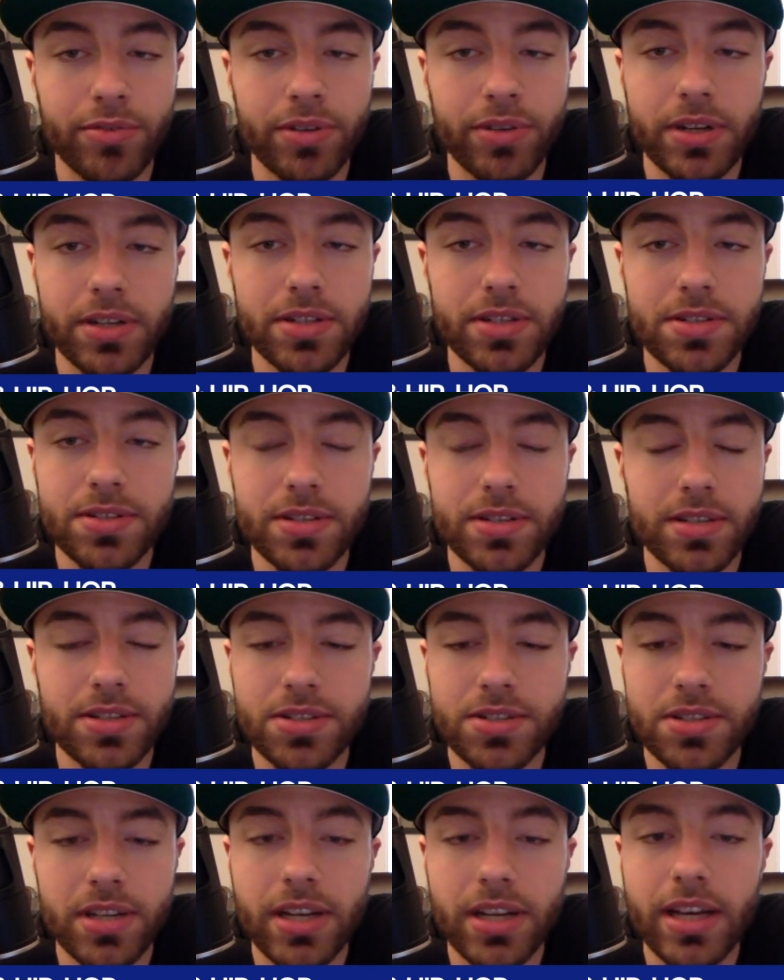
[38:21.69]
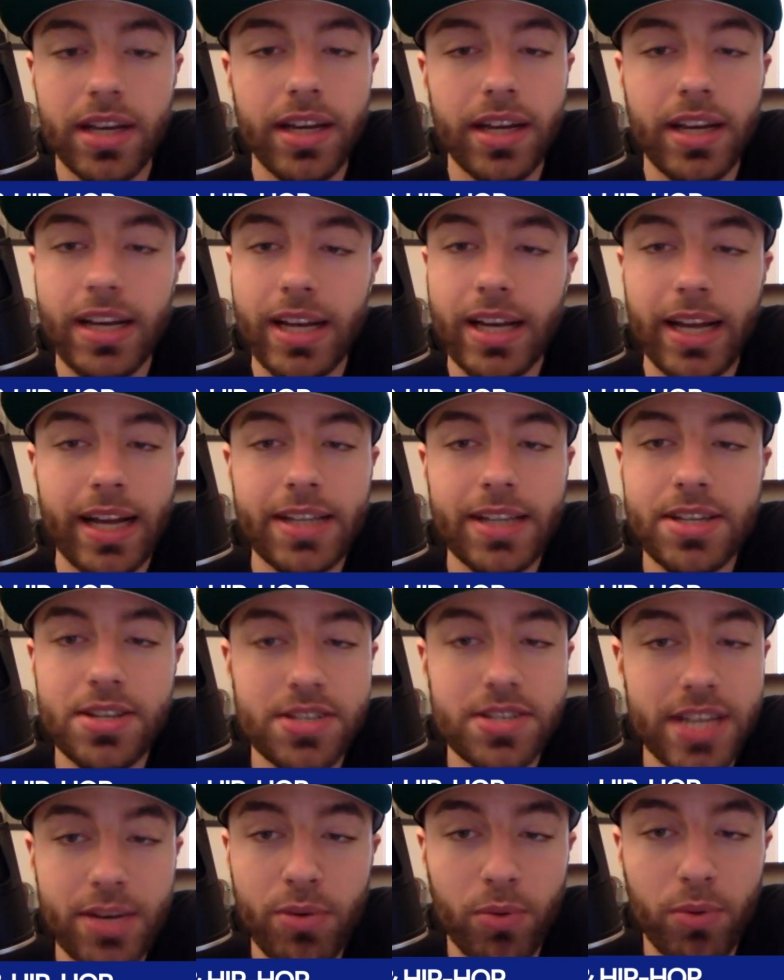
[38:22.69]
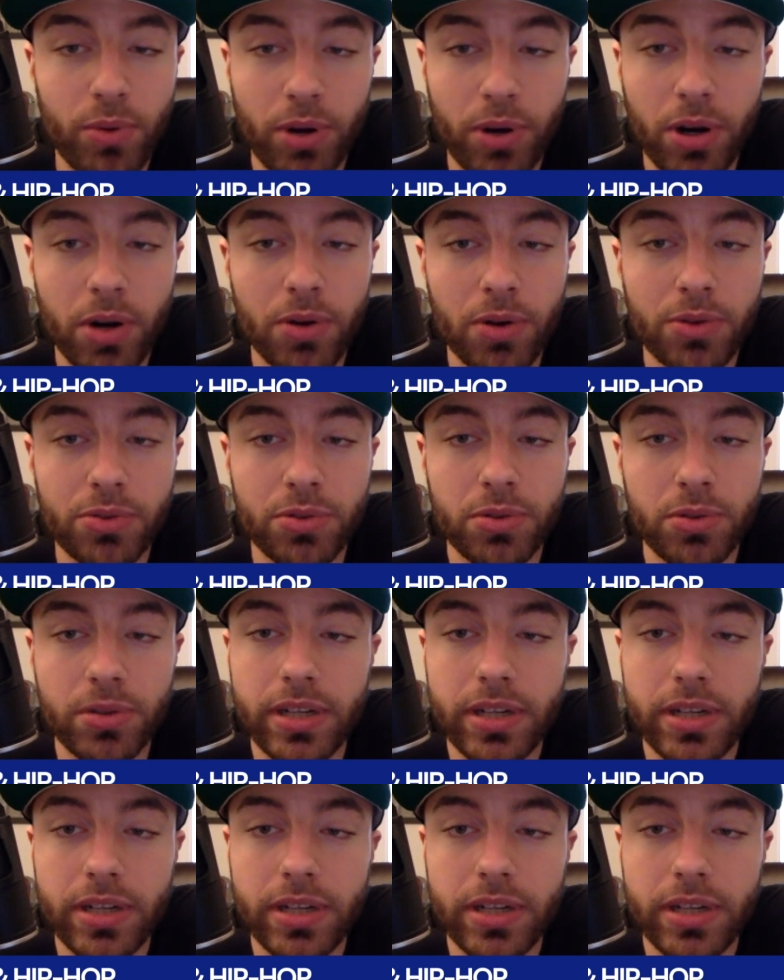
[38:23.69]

and it's it's it's insane what we're going through.